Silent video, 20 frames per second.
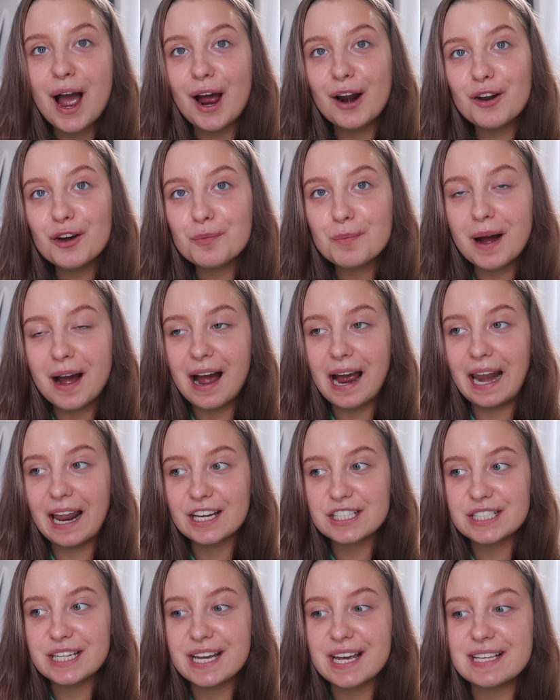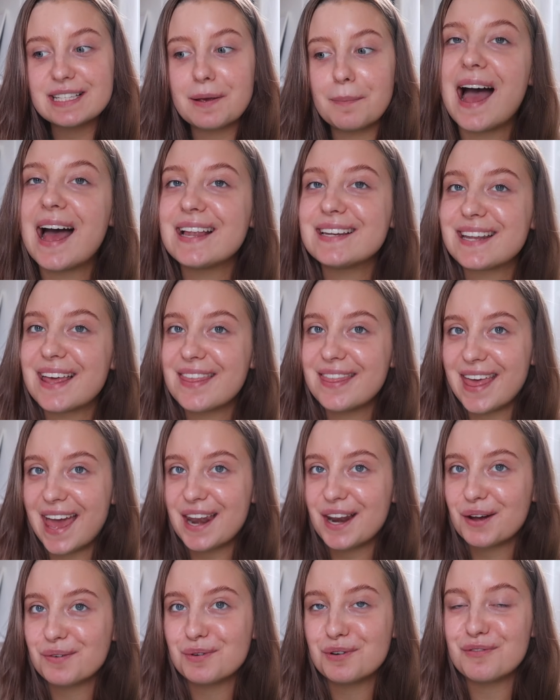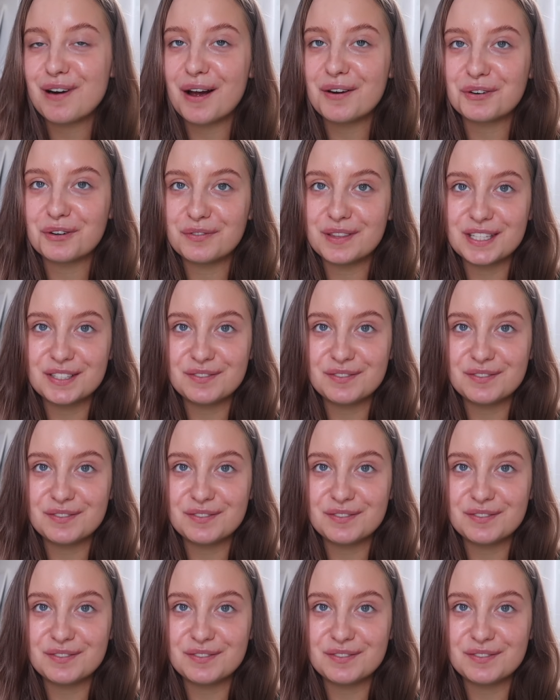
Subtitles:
along my eyelashes and then I will round off